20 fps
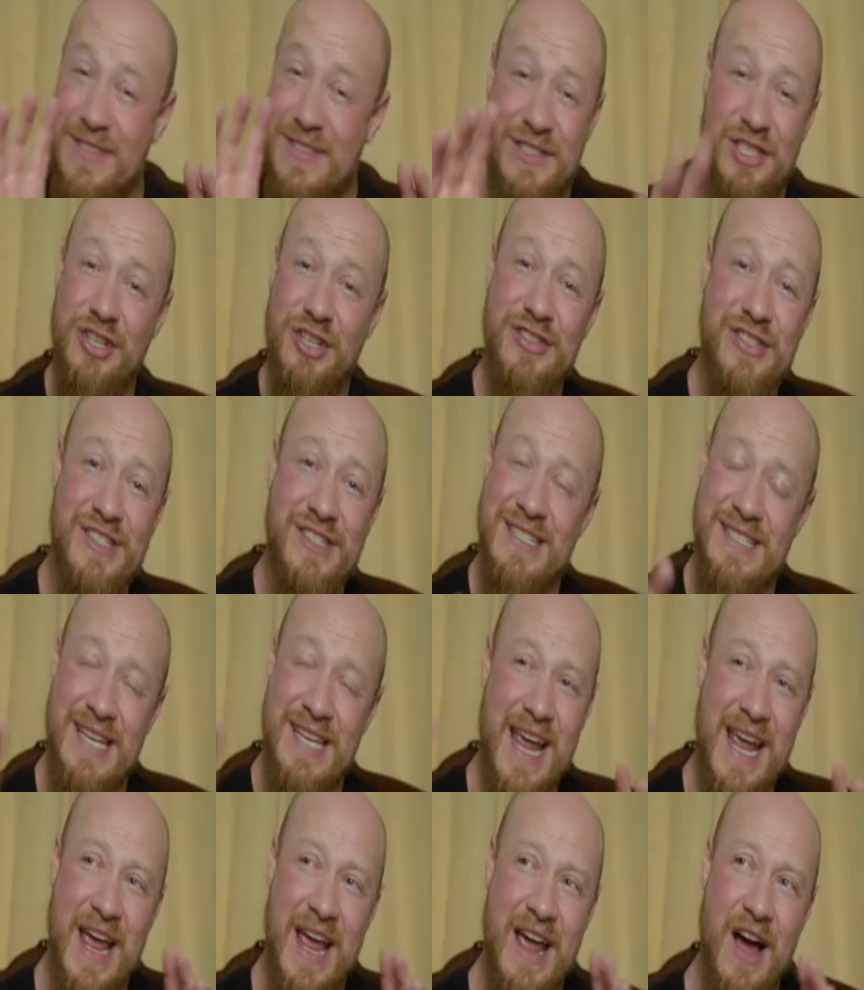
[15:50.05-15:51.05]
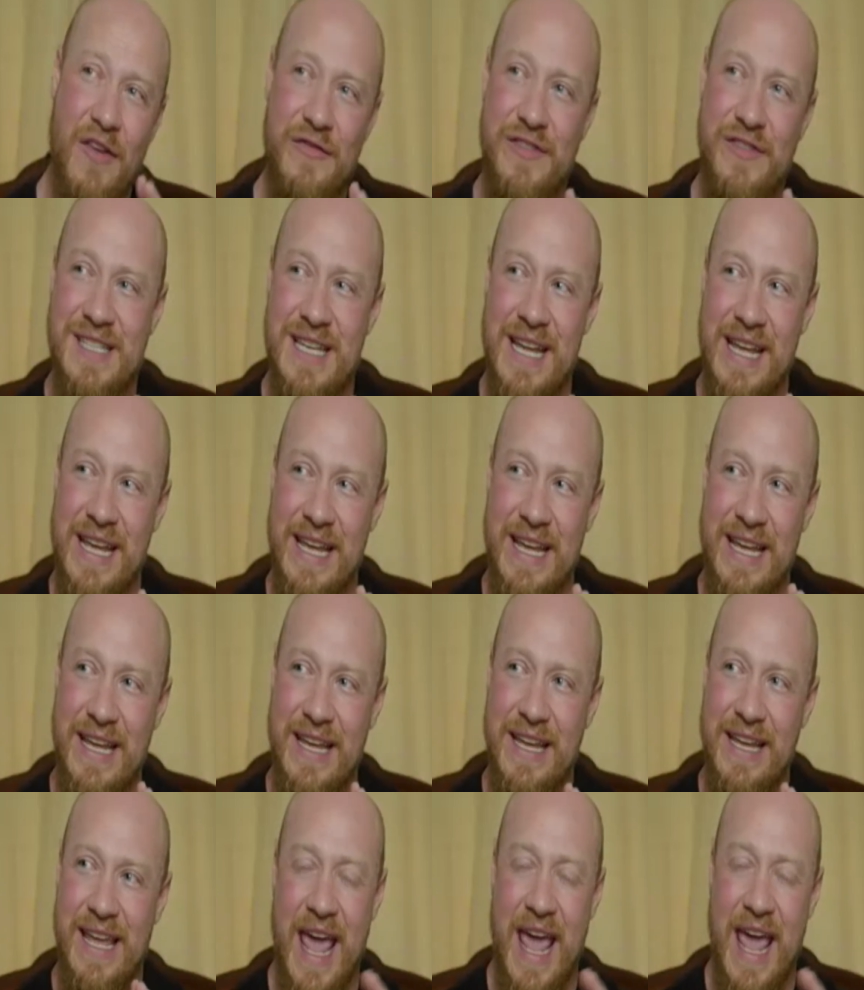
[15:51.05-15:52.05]
Just to say, obviously,
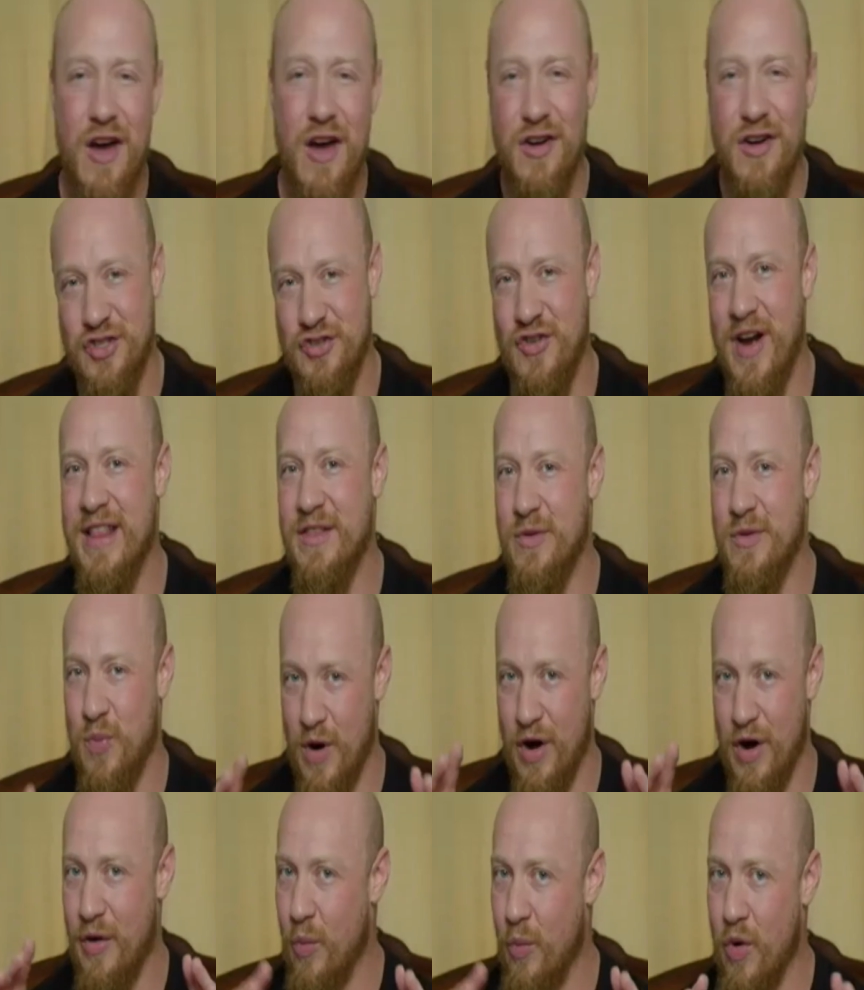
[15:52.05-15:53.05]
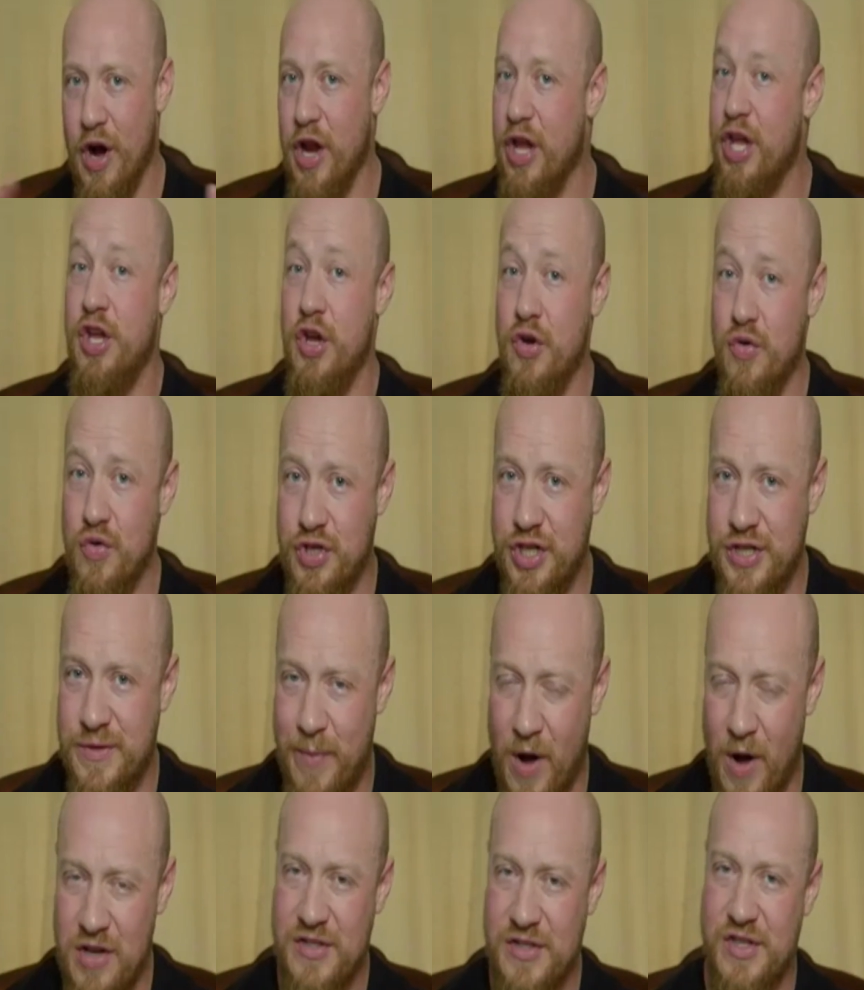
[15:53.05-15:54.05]
Chaos Strength were a huge
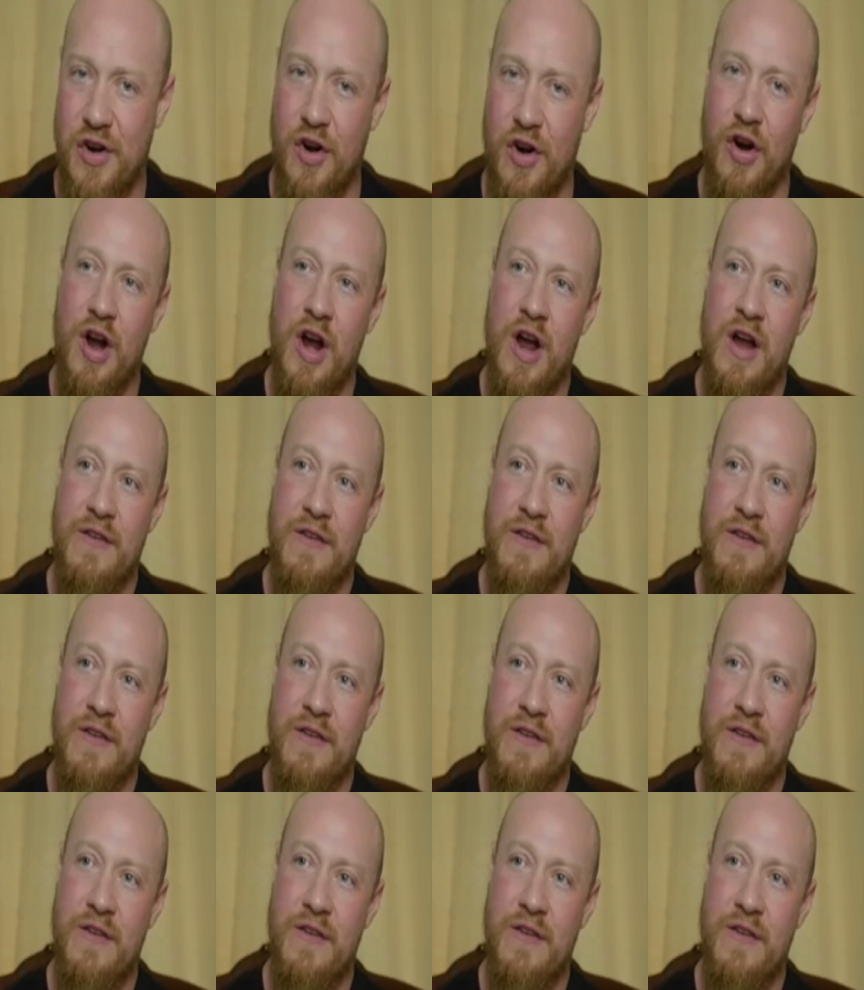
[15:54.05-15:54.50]
sponsor